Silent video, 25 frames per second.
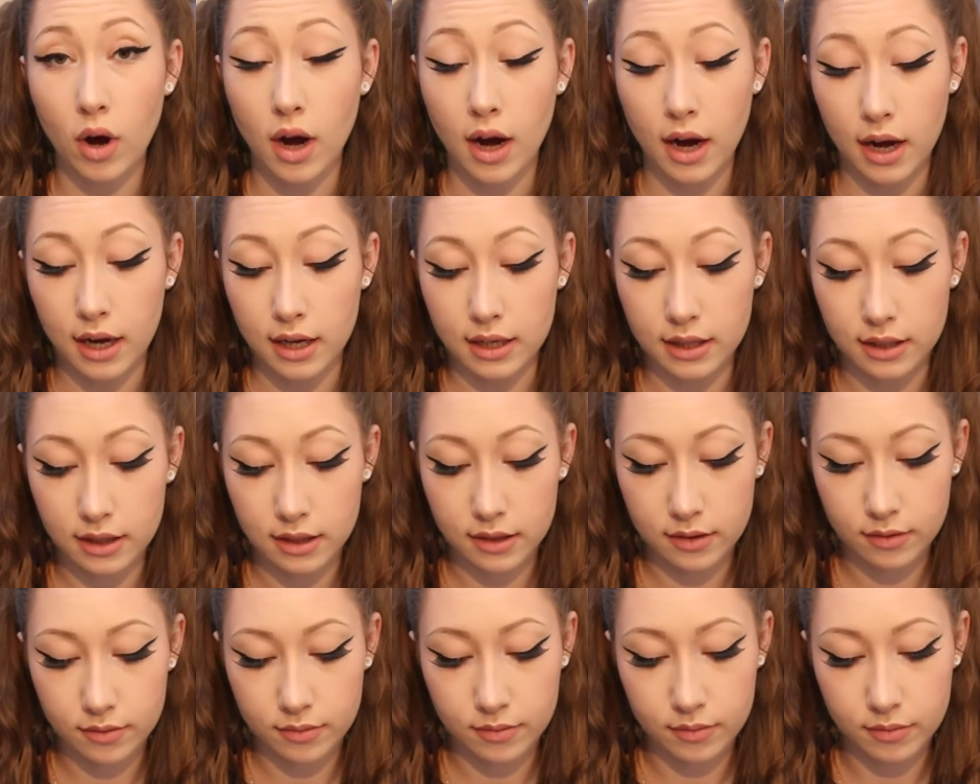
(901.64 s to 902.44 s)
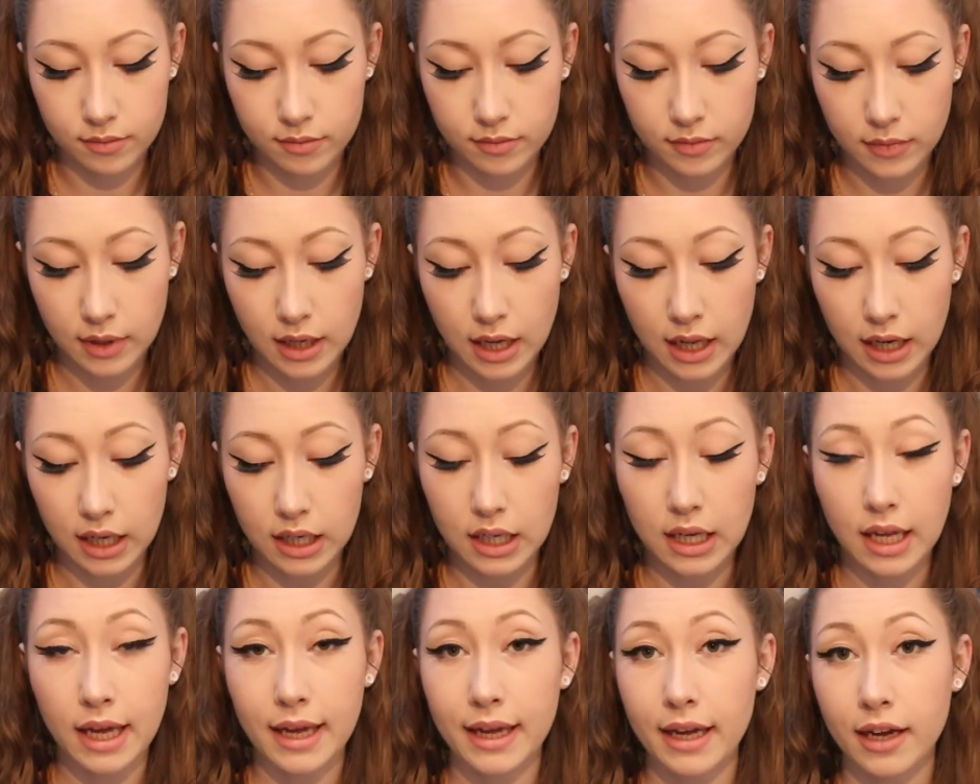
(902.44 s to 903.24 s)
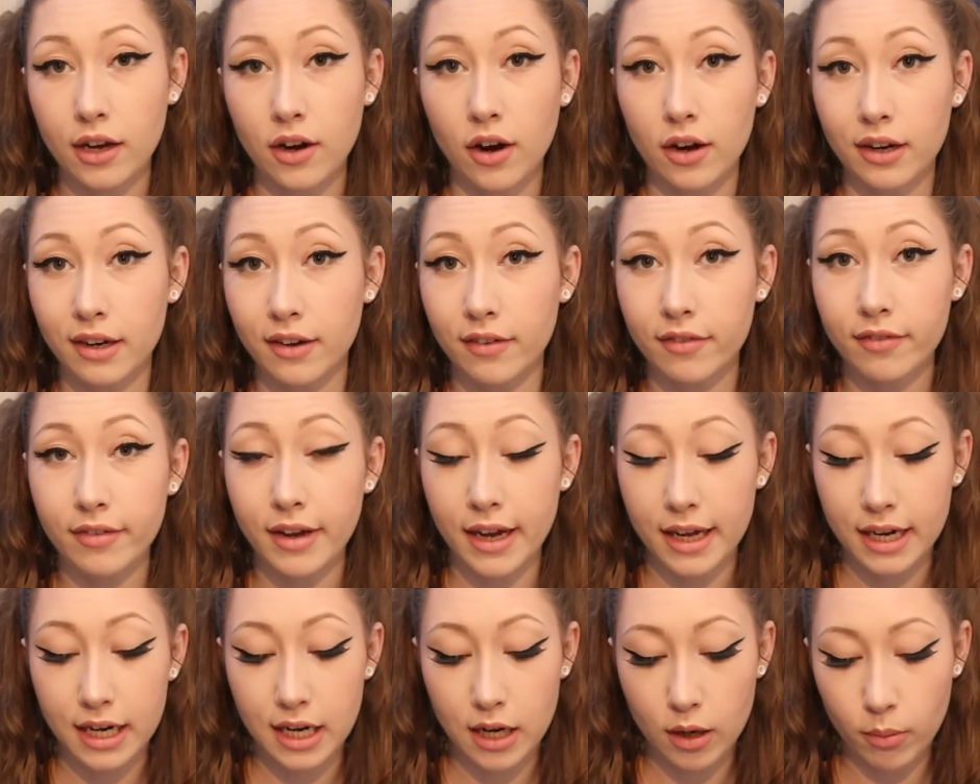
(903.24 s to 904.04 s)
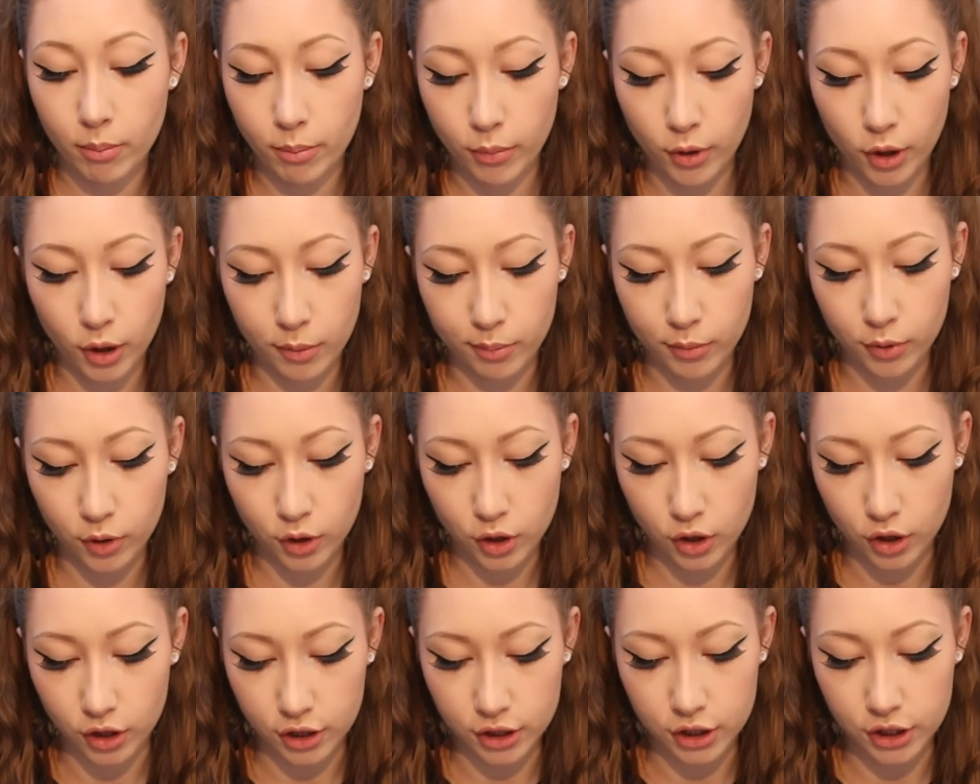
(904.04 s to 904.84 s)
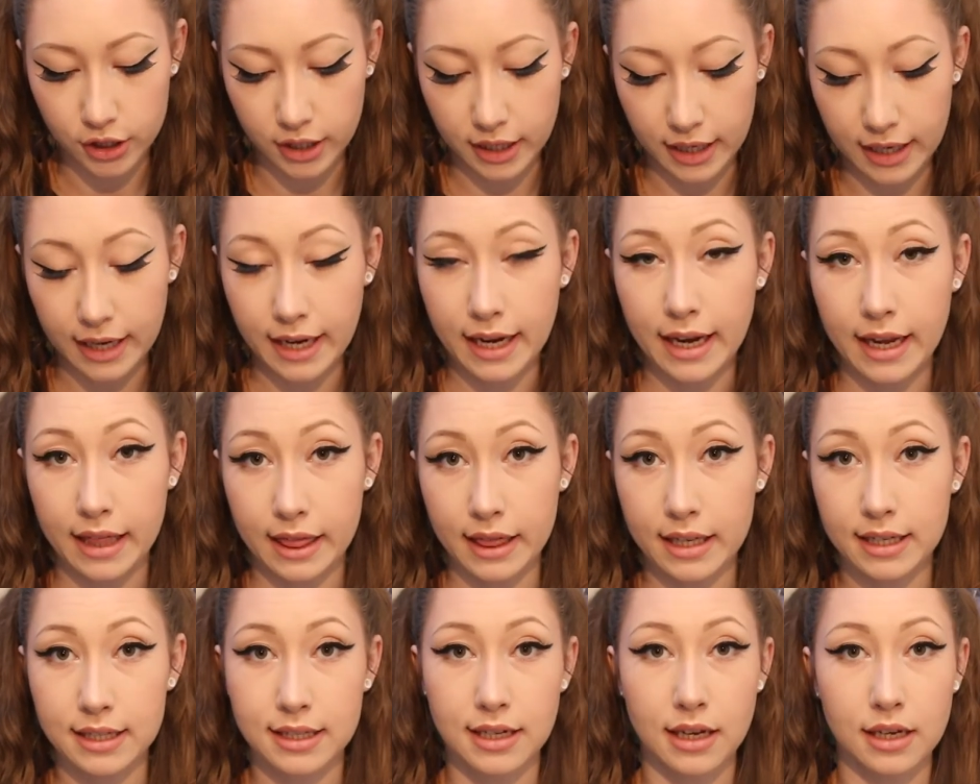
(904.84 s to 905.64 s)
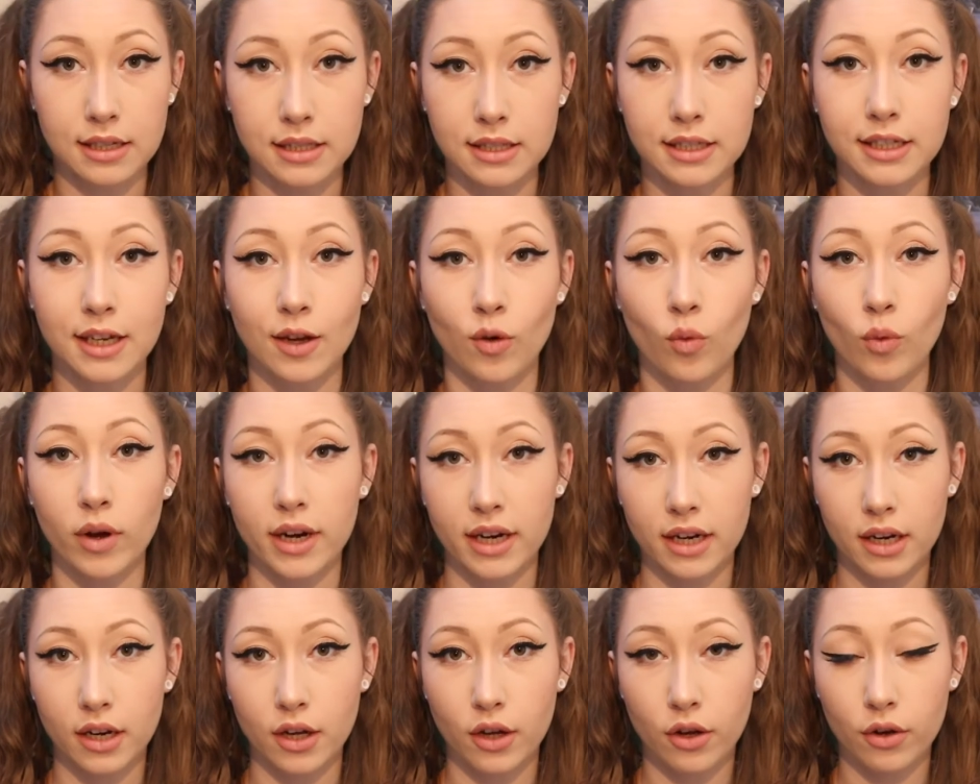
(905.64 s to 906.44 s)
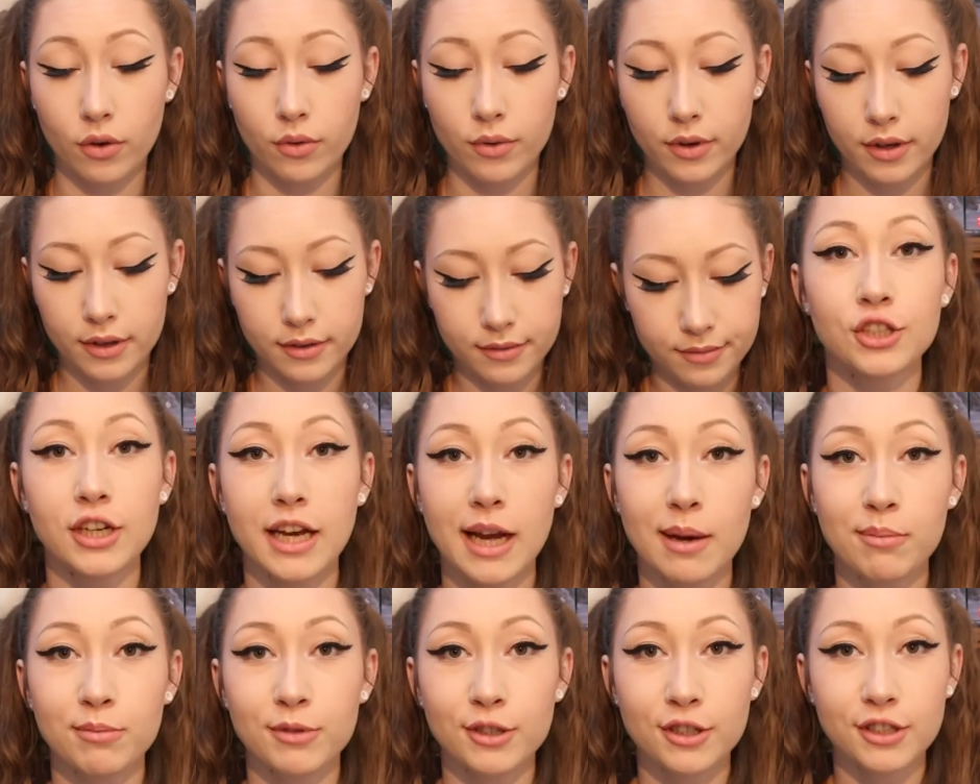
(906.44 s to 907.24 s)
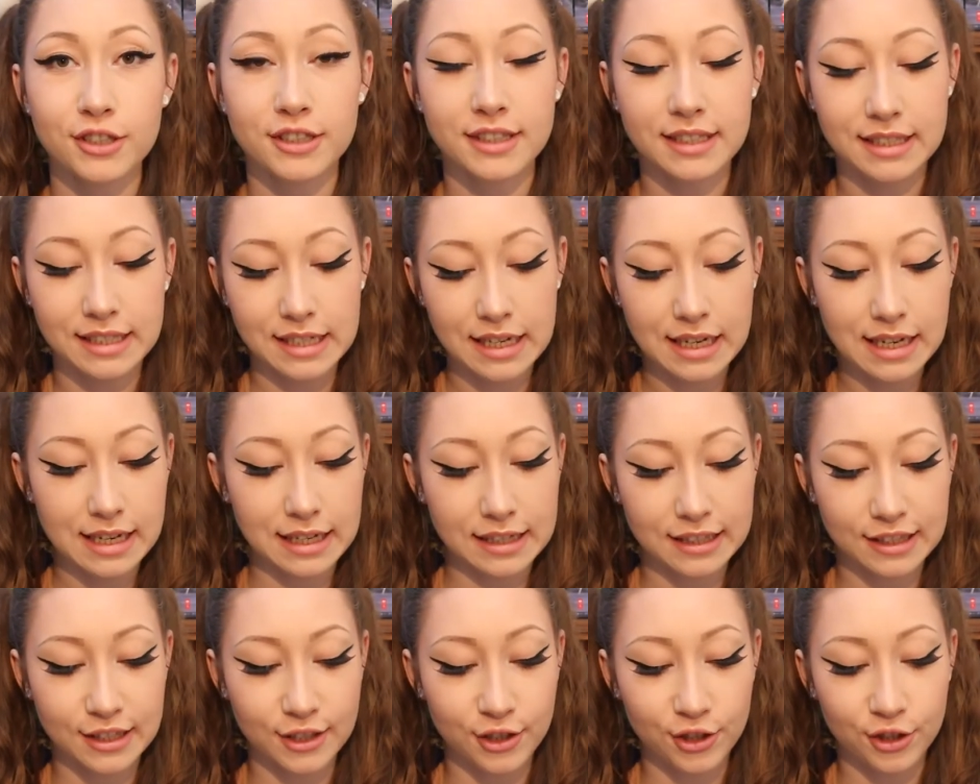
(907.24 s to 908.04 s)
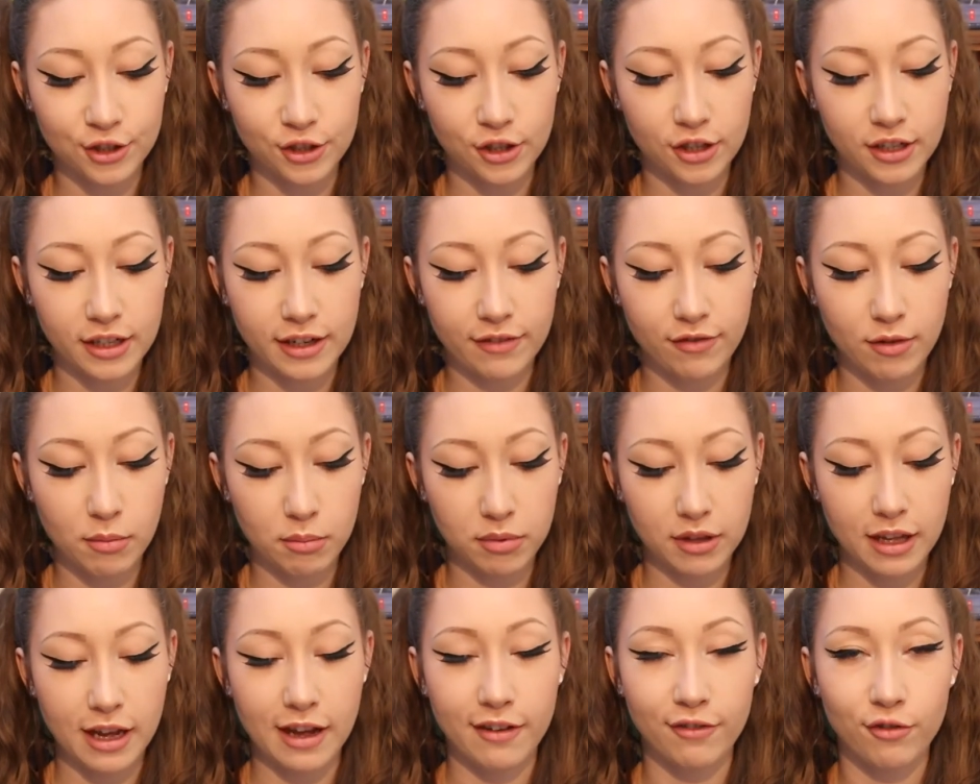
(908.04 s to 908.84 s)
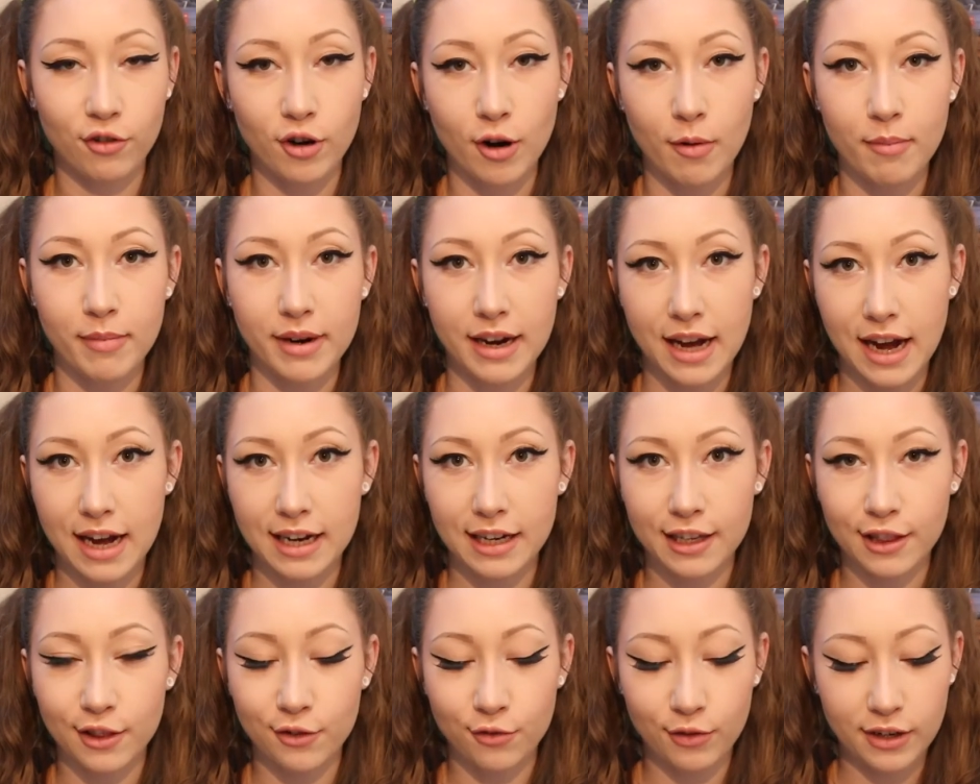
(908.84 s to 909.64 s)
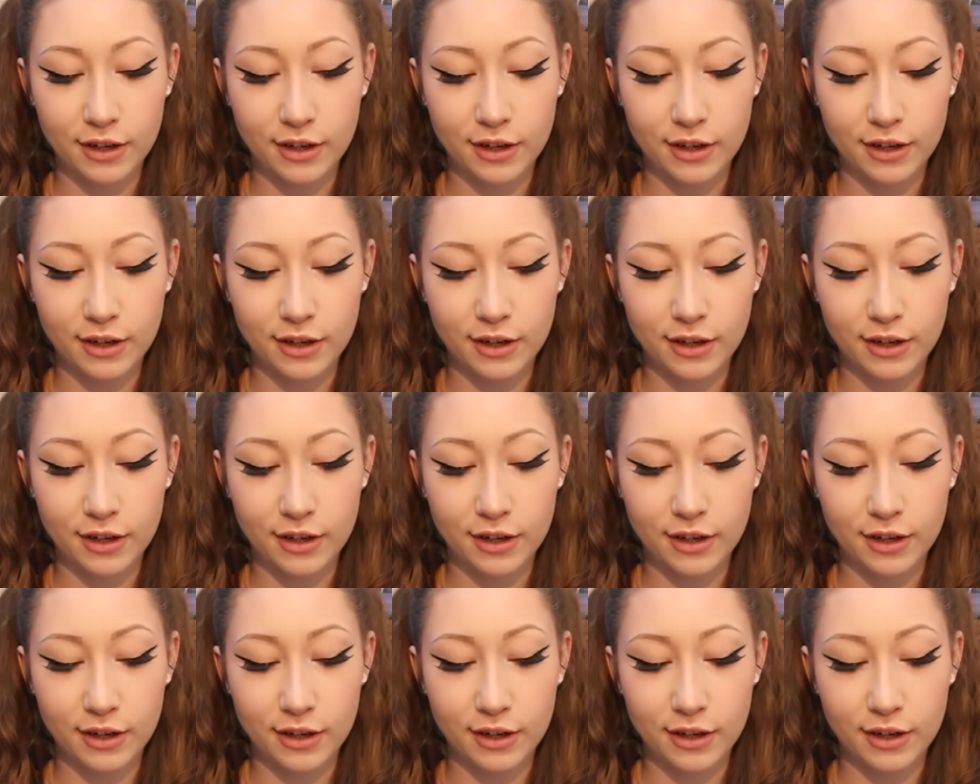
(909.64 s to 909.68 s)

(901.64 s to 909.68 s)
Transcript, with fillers: wand laying on a faded purple cushion in the dusty window. Chapter 6, The Journey from Platform 9 and